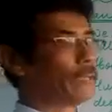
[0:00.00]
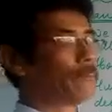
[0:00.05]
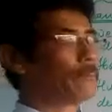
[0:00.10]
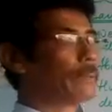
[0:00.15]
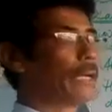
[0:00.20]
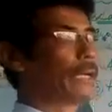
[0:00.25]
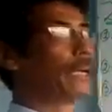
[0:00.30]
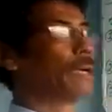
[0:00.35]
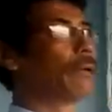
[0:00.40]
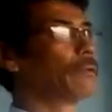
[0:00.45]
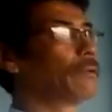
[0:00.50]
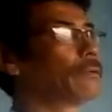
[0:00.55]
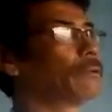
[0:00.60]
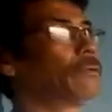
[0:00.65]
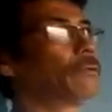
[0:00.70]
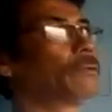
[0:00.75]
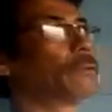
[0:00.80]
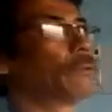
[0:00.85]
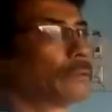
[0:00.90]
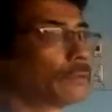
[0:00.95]
by our
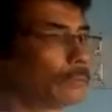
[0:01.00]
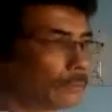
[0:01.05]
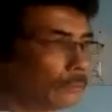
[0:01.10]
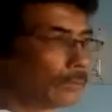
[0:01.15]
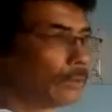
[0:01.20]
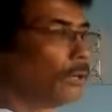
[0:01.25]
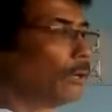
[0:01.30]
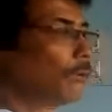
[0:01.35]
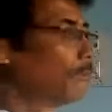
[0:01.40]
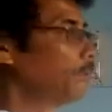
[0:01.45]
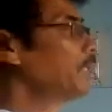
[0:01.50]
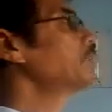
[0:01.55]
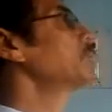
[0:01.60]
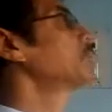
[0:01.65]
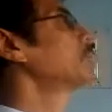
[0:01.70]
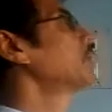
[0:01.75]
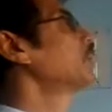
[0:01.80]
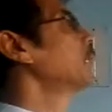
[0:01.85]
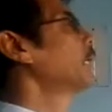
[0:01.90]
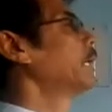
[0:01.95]
government
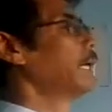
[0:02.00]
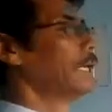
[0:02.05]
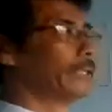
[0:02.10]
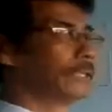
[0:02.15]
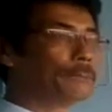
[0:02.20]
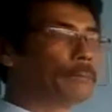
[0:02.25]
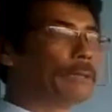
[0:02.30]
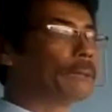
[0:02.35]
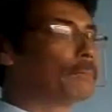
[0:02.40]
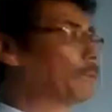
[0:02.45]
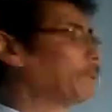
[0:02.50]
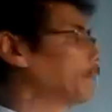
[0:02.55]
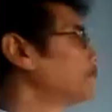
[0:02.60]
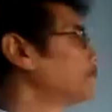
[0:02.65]
and the people.